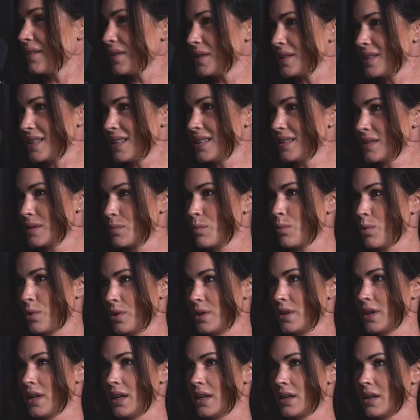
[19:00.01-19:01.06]
would say it's
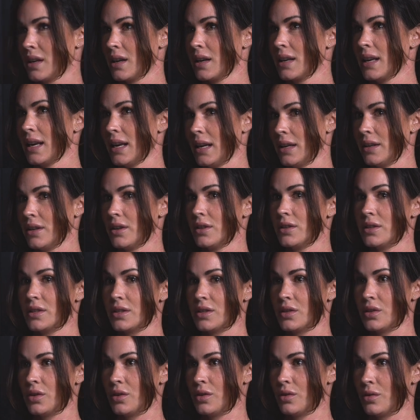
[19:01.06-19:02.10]
more like catered
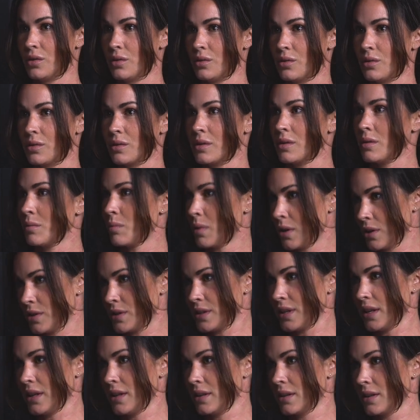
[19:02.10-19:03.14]
to the
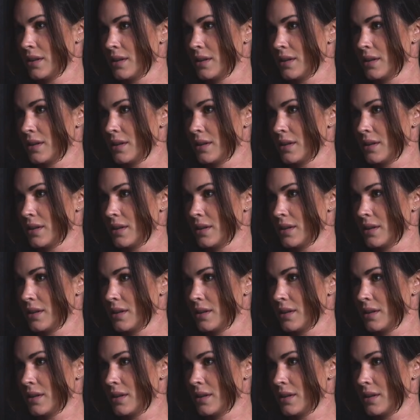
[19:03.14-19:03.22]
person.